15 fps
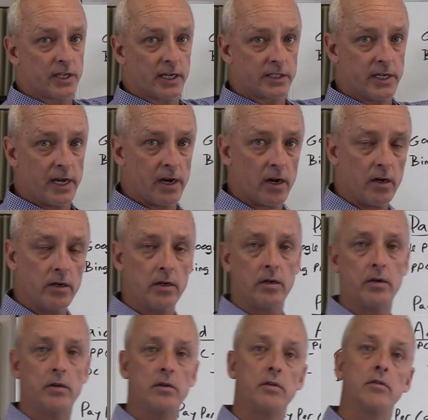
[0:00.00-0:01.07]
things here
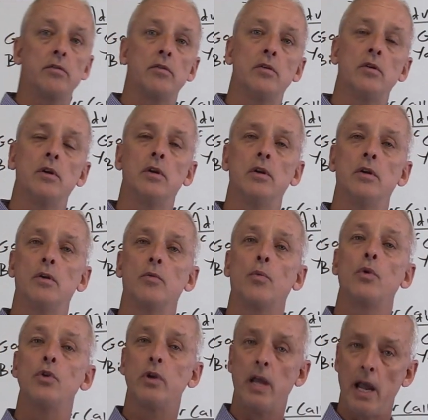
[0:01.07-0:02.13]

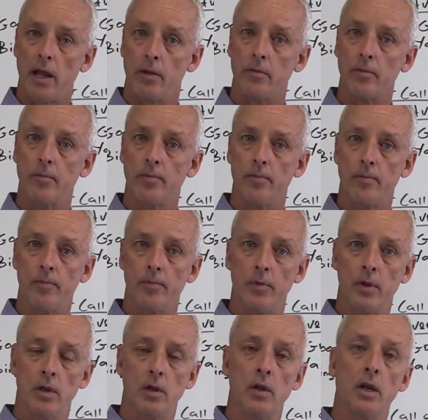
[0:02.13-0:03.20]
when you can.
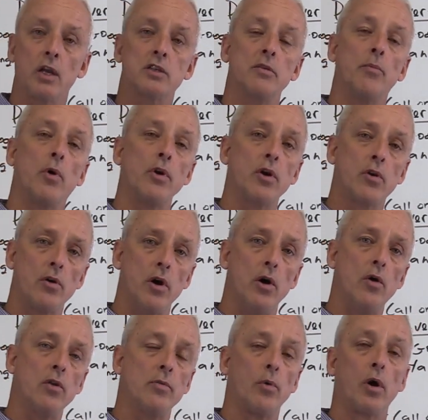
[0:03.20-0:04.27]
Because the more you
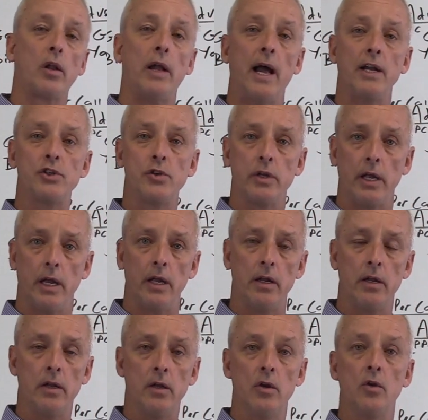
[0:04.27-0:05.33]
grow, the more clients you
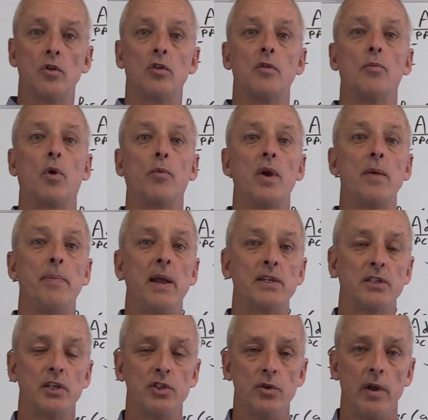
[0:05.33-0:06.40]
get, the more
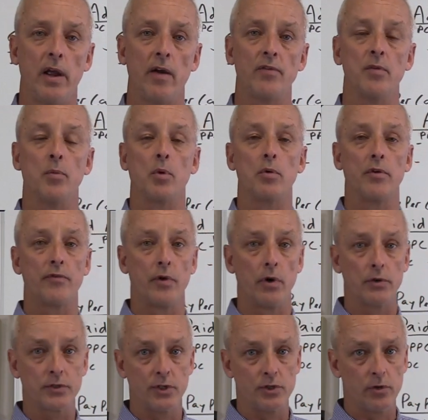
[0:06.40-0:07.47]
repeats that you have, the more
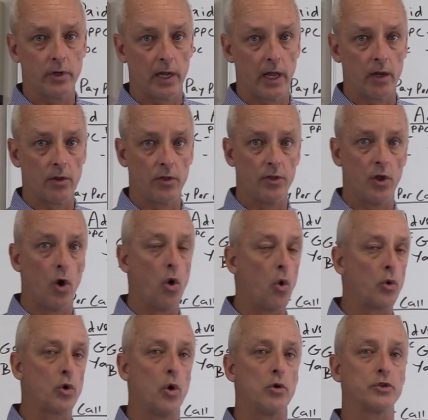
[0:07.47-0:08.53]
referrals that you get. The
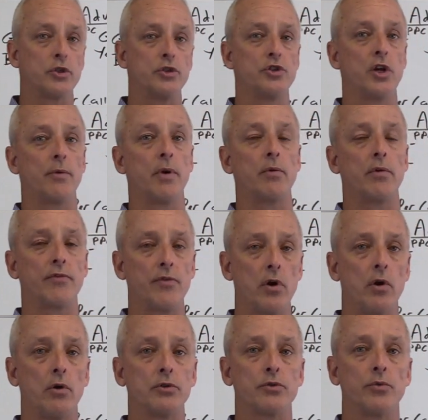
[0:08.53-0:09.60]
whole goal is to generate
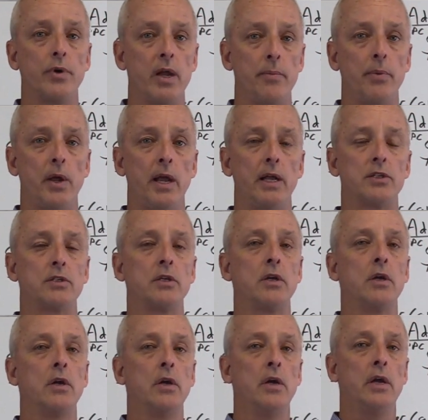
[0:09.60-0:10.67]
referrals, repeats,
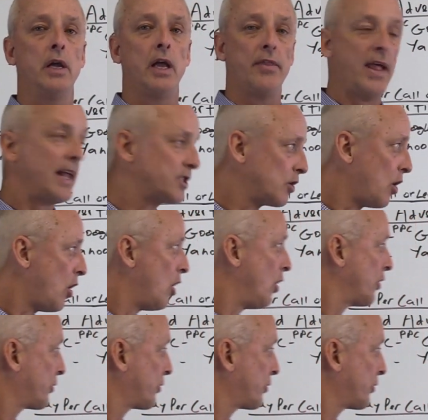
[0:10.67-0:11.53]
and that's all